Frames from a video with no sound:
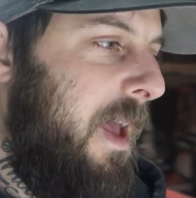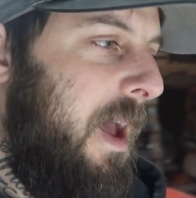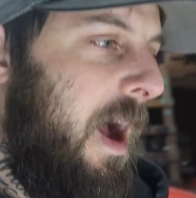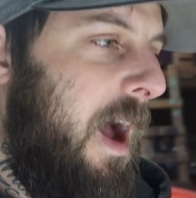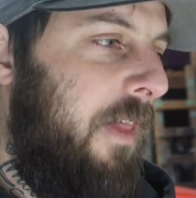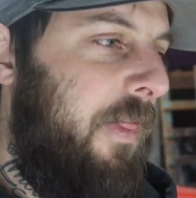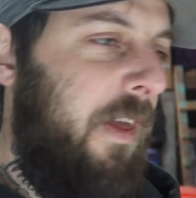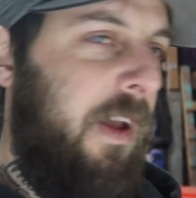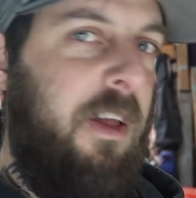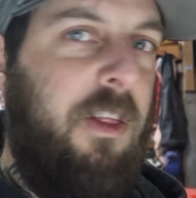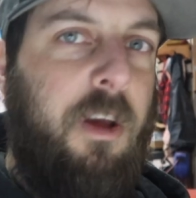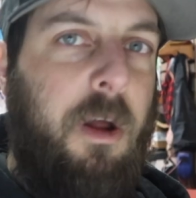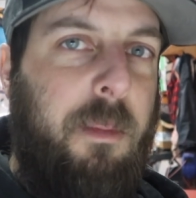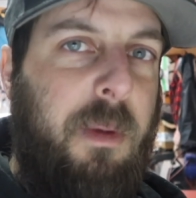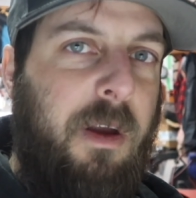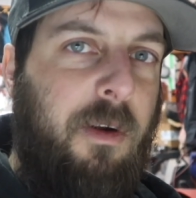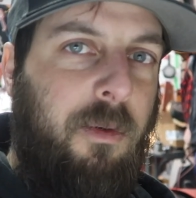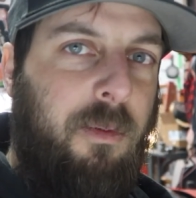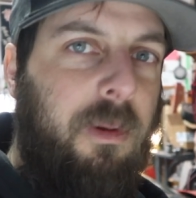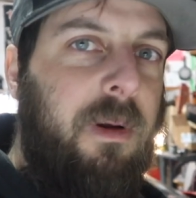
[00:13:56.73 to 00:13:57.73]
I think it's gonna
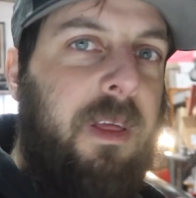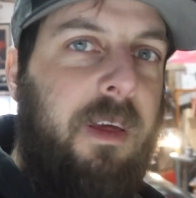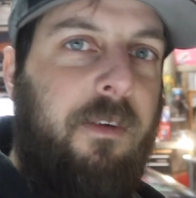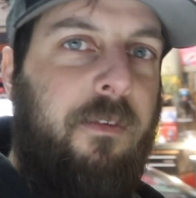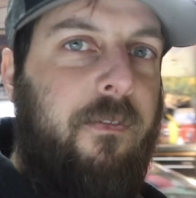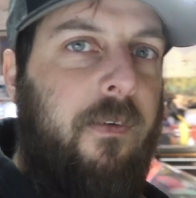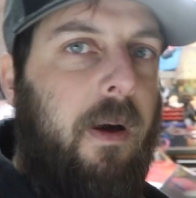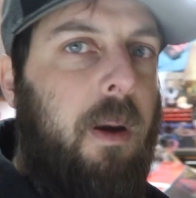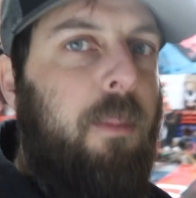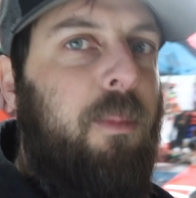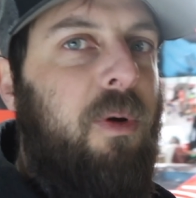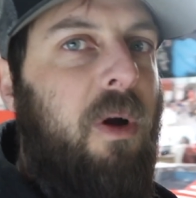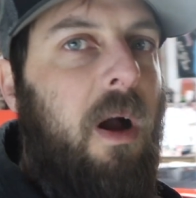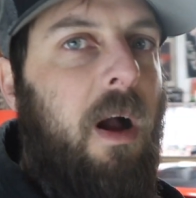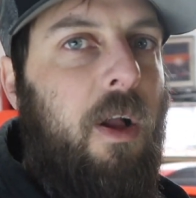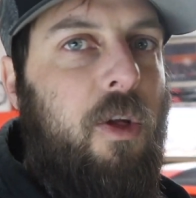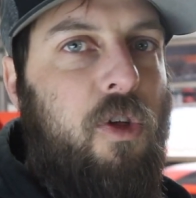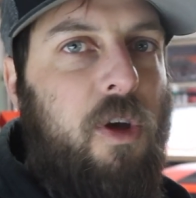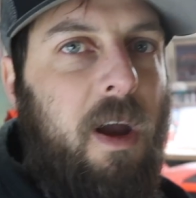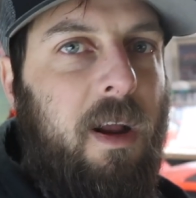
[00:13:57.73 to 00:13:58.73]
be a really fun
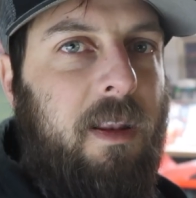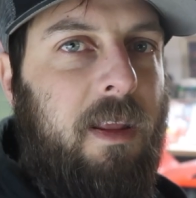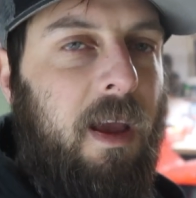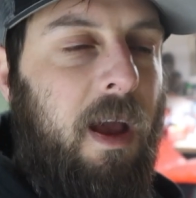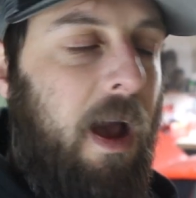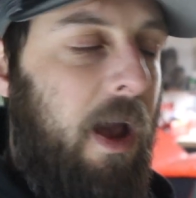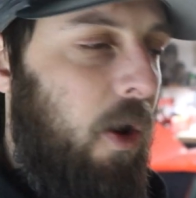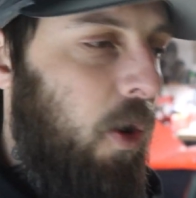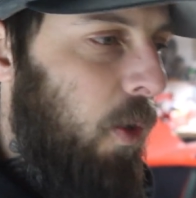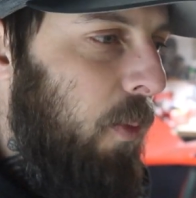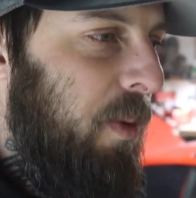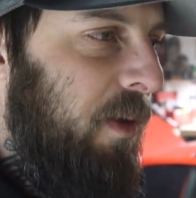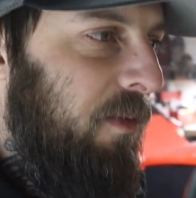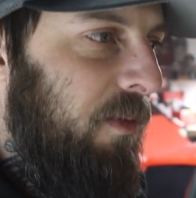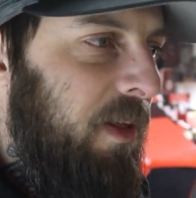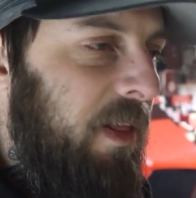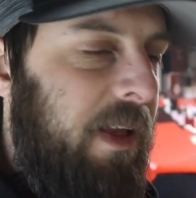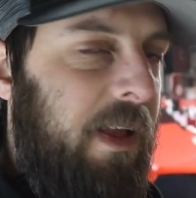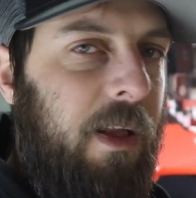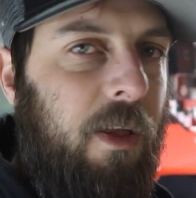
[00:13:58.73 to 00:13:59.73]
project. I hope he
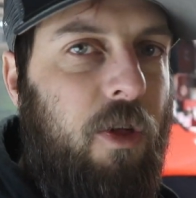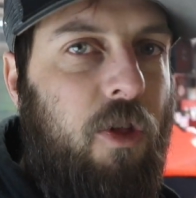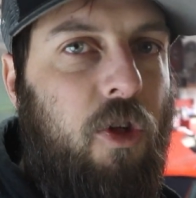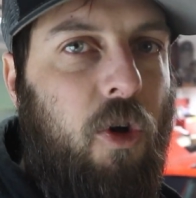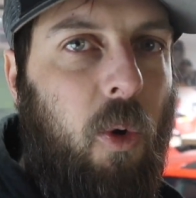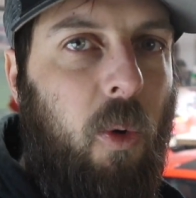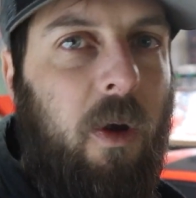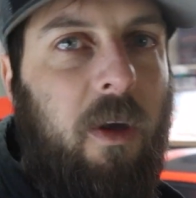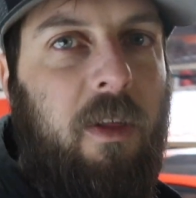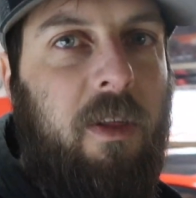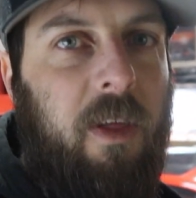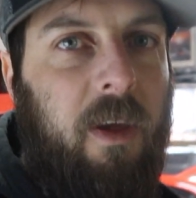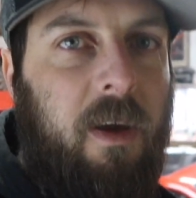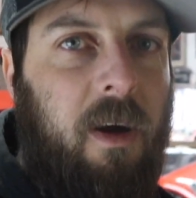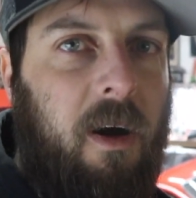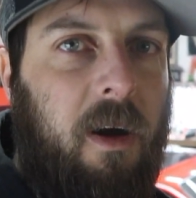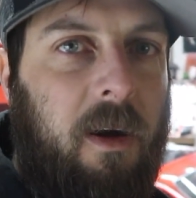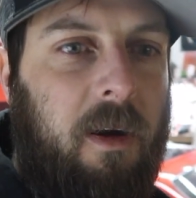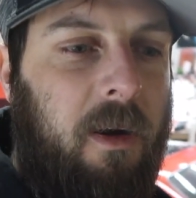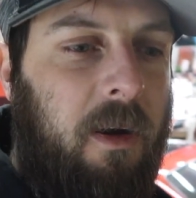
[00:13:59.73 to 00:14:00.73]
really enjoys the
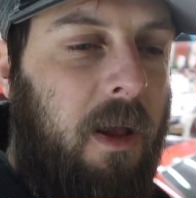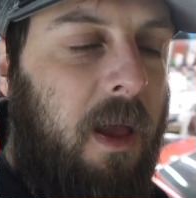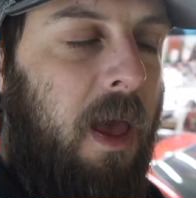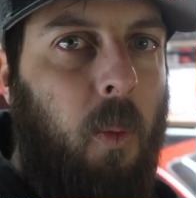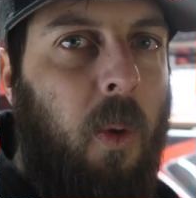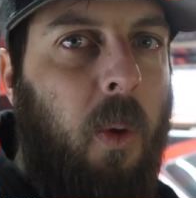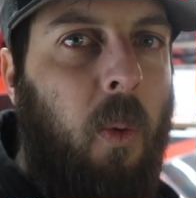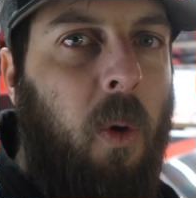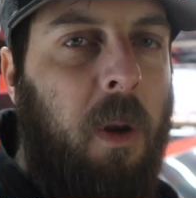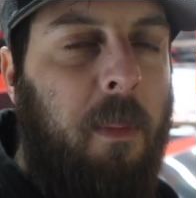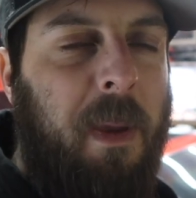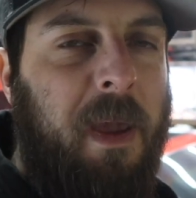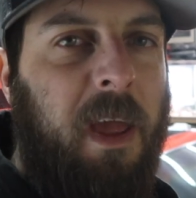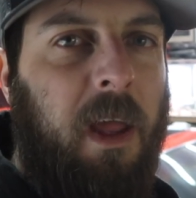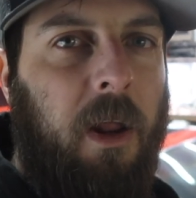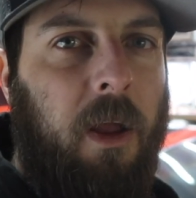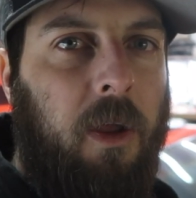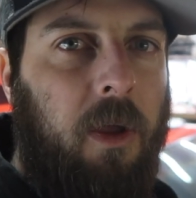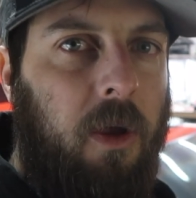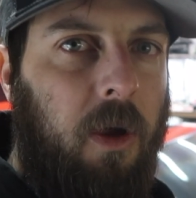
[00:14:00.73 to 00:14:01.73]
car. We wanna make it
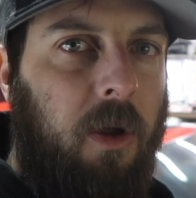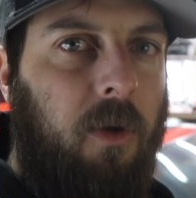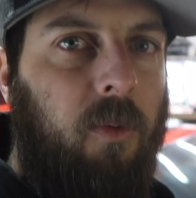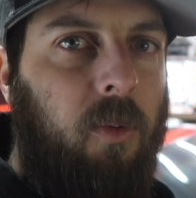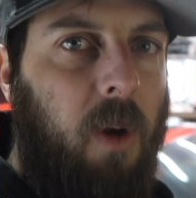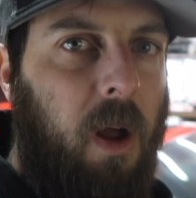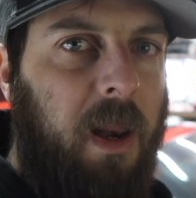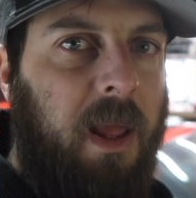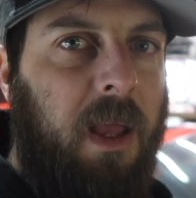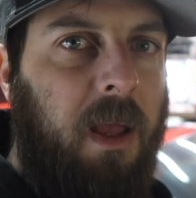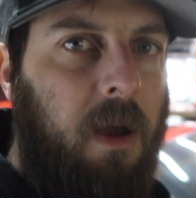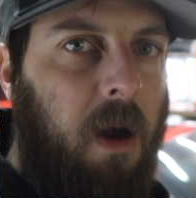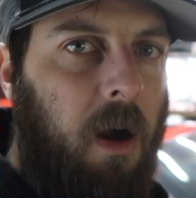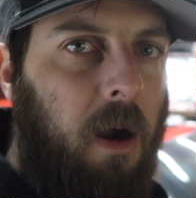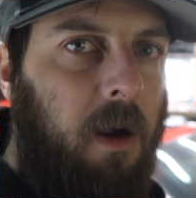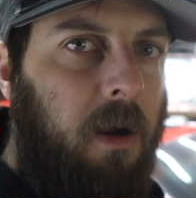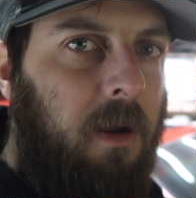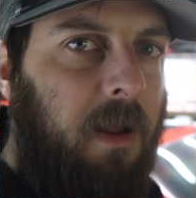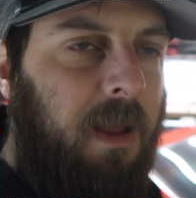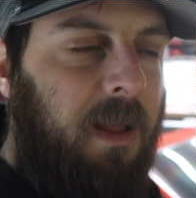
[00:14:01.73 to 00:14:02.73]
a good running
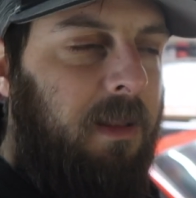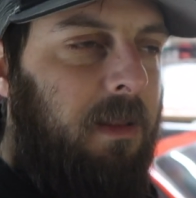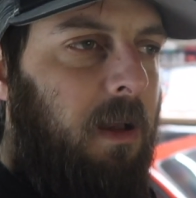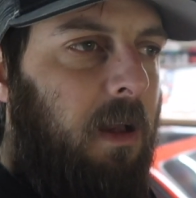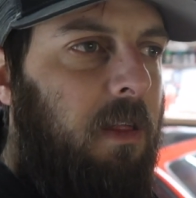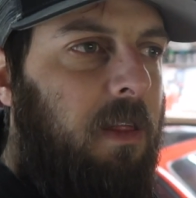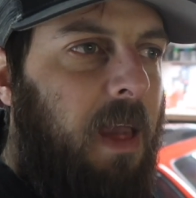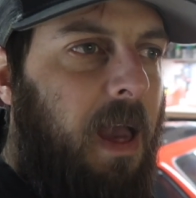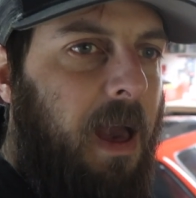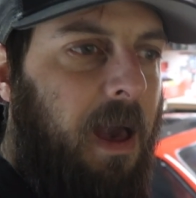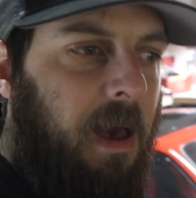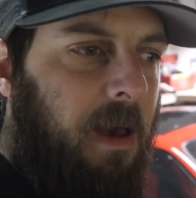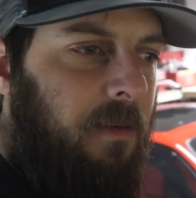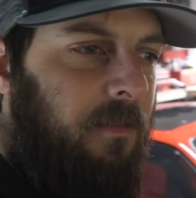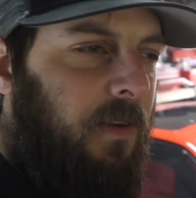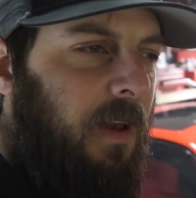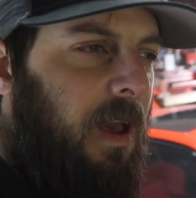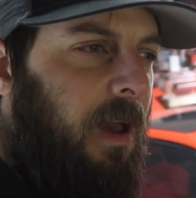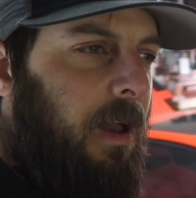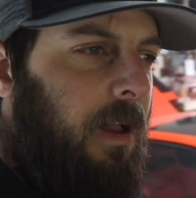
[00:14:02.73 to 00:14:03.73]
car. It does
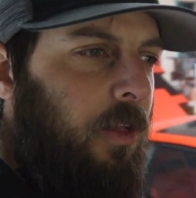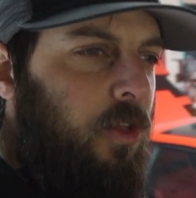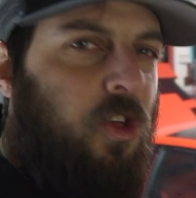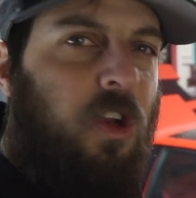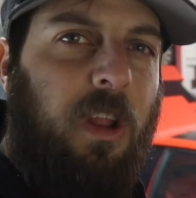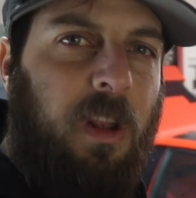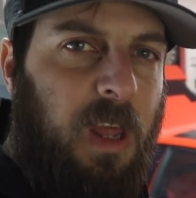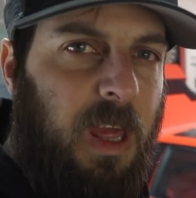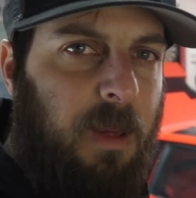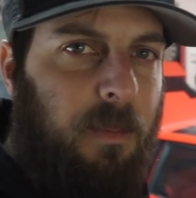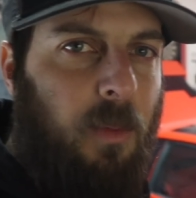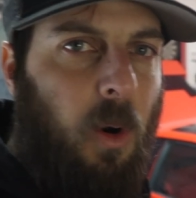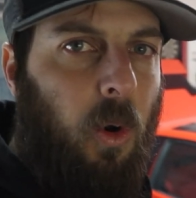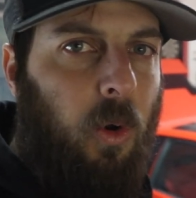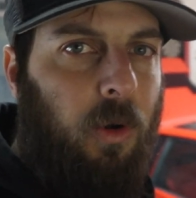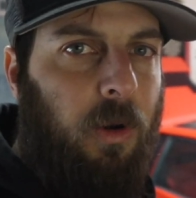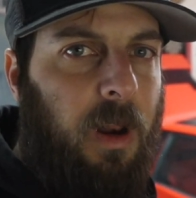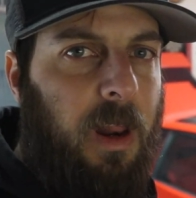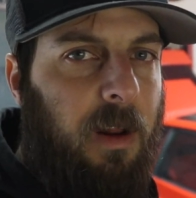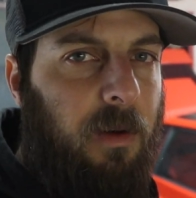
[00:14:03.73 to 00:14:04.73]
have a GT
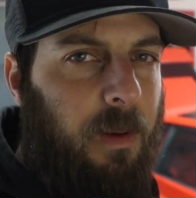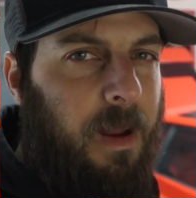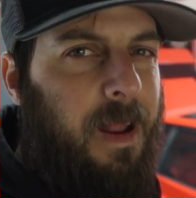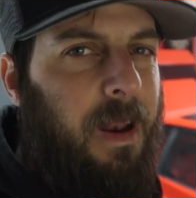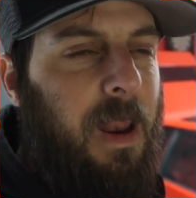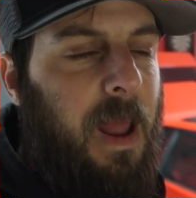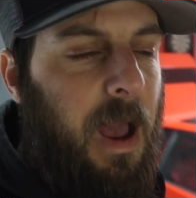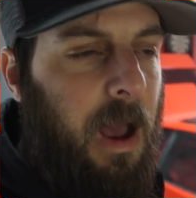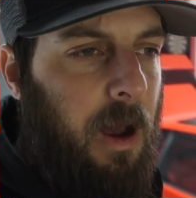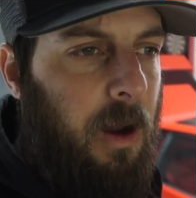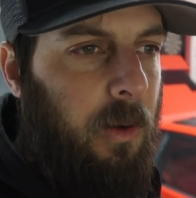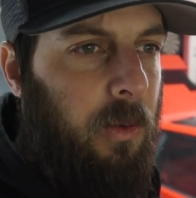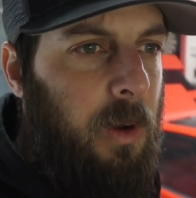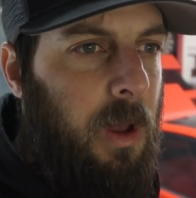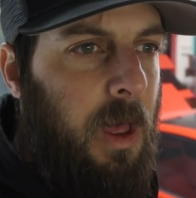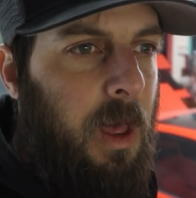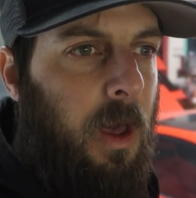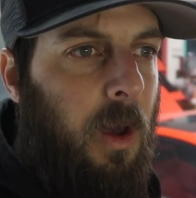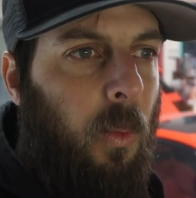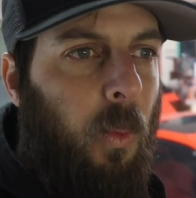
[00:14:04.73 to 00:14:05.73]
motor in it right now,
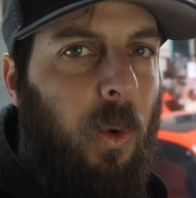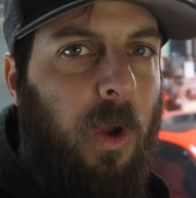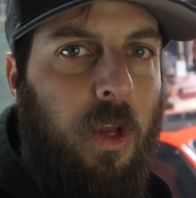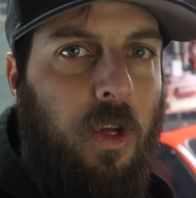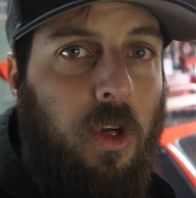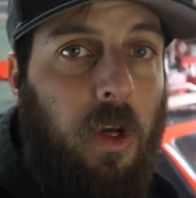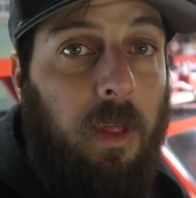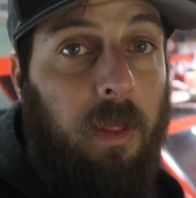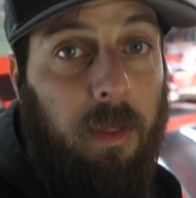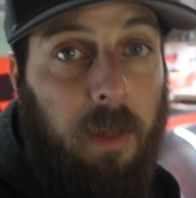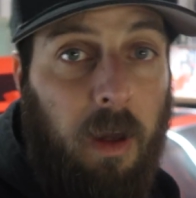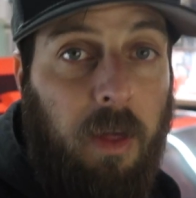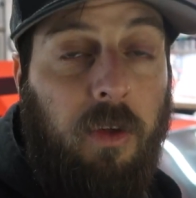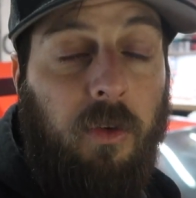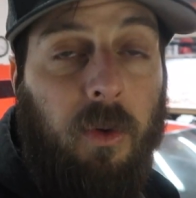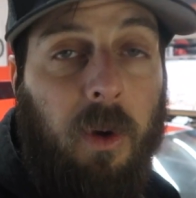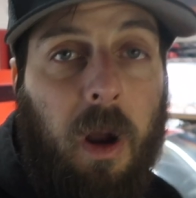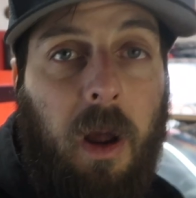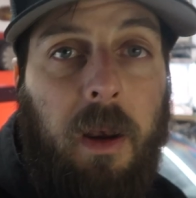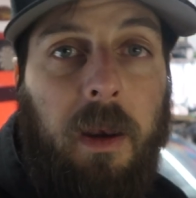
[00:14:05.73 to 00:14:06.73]
which does
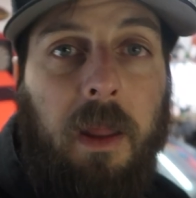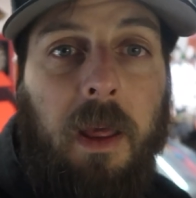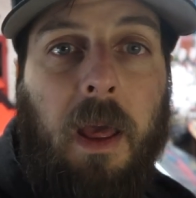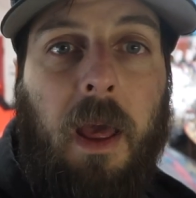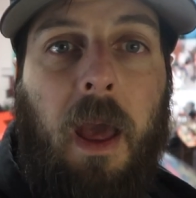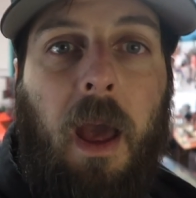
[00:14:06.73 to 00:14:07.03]
run.